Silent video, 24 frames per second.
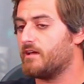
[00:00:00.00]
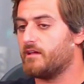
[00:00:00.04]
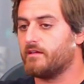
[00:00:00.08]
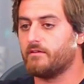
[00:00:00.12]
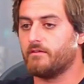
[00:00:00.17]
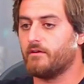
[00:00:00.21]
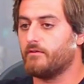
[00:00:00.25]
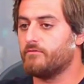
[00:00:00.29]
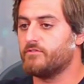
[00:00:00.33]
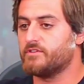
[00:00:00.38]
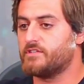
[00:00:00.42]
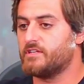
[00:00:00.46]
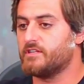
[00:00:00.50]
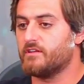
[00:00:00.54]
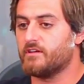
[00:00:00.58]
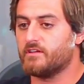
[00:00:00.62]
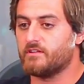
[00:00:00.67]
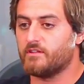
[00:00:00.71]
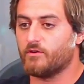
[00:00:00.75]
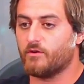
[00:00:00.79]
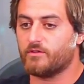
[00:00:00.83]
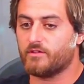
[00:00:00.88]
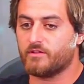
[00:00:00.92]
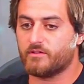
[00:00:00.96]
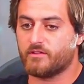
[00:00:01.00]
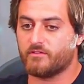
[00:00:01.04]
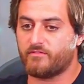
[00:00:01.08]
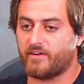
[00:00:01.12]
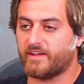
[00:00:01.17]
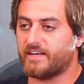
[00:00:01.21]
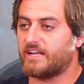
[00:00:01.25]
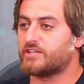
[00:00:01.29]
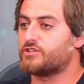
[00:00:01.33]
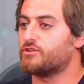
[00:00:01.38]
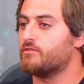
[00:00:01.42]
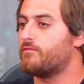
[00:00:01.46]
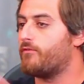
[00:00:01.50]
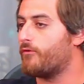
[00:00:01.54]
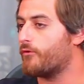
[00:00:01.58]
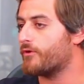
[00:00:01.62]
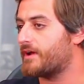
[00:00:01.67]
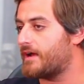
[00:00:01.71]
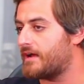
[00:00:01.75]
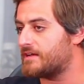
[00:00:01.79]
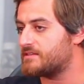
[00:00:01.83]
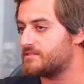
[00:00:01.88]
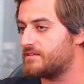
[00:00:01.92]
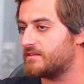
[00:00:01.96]
and obviously the financial
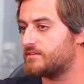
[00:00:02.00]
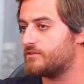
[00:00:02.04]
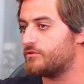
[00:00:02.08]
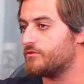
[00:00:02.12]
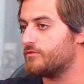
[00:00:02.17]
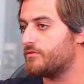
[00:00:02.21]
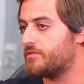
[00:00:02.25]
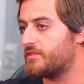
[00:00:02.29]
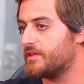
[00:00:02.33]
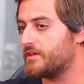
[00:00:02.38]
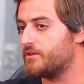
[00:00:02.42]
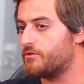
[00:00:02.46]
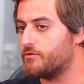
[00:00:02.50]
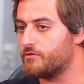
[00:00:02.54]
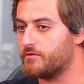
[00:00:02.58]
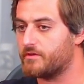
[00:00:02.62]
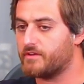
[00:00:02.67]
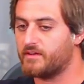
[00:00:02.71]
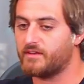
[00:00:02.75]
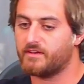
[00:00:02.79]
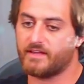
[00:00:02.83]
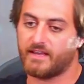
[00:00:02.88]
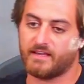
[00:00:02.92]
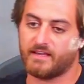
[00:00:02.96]
forecast that you think you